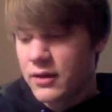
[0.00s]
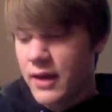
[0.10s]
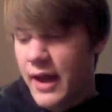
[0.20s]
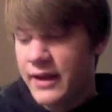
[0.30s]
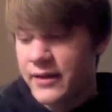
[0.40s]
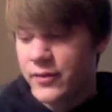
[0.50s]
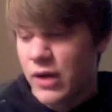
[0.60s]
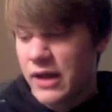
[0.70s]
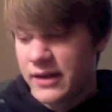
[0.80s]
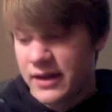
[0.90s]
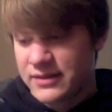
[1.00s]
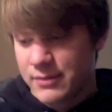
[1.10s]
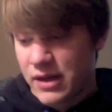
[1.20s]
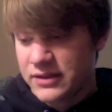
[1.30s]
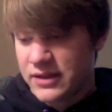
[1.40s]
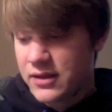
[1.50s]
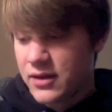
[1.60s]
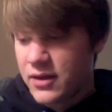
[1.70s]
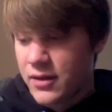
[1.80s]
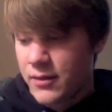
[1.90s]
And while the ice melted,
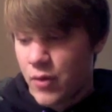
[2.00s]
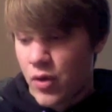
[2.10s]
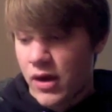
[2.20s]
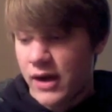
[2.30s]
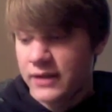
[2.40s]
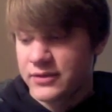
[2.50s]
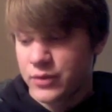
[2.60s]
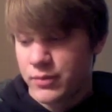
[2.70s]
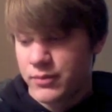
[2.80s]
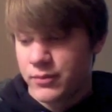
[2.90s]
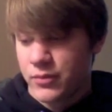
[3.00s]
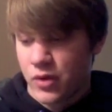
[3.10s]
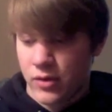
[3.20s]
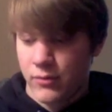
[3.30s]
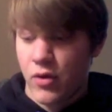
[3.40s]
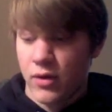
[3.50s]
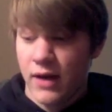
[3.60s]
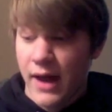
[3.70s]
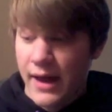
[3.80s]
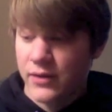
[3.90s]
more
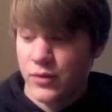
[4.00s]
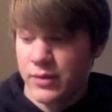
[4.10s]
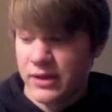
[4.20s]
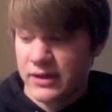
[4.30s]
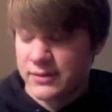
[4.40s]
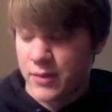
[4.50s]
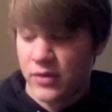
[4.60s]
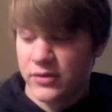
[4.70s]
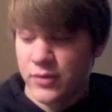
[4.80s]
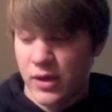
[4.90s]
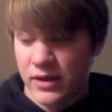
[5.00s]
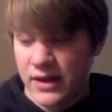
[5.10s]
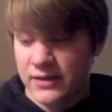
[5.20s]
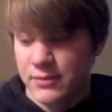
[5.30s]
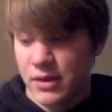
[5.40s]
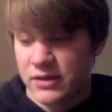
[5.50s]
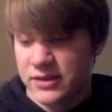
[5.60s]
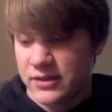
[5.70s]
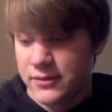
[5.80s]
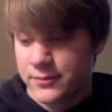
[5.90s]
land would be exposed while the ice
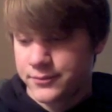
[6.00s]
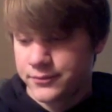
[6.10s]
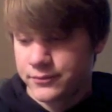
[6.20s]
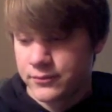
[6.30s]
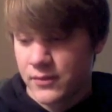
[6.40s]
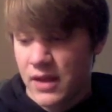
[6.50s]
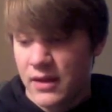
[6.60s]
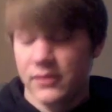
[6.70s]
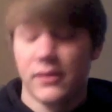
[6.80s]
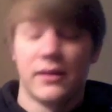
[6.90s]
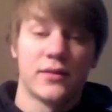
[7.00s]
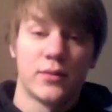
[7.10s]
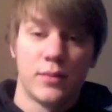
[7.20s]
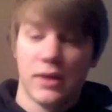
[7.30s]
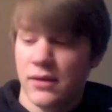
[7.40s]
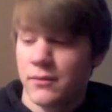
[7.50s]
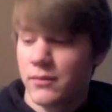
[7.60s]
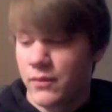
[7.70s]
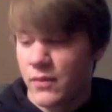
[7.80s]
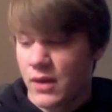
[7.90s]
melted. So this would be,
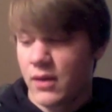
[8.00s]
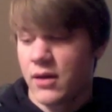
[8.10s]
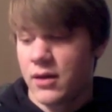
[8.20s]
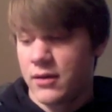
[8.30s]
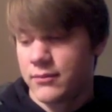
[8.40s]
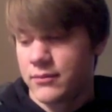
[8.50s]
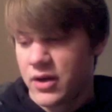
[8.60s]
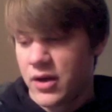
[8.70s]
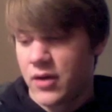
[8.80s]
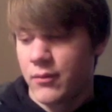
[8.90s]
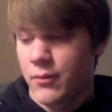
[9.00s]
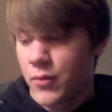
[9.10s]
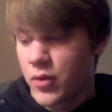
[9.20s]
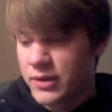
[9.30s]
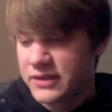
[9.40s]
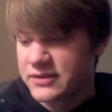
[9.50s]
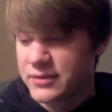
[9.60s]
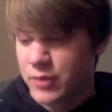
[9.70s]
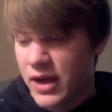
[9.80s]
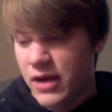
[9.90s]
more place to
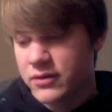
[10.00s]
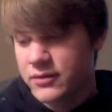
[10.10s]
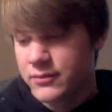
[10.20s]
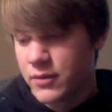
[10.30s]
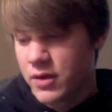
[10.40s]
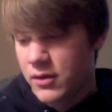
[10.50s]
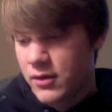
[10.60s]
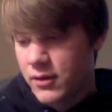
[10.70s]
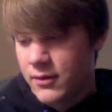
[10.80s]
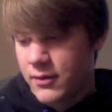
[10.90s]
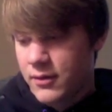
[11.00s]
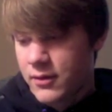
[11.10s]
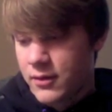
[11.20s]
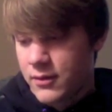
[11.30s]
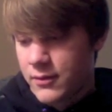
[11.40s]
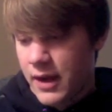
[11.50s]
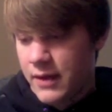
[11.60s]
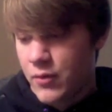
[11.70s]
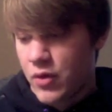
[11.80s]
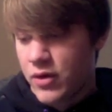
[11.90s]
spread out and
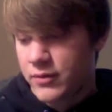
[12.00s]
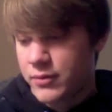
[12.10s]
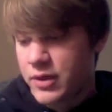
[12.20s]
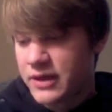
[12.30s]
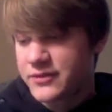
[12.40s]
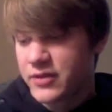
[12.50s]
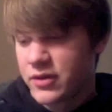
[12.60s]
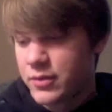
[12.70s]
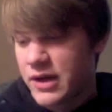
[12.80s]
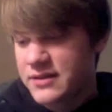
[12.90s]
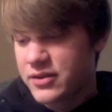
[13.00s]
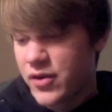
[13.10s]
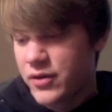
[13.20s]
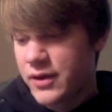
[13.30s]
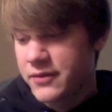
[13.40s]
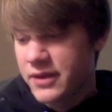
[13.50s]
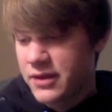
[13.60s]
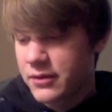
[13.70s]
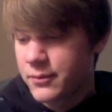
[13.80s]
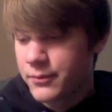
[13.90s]
more place for plants to grow and everything.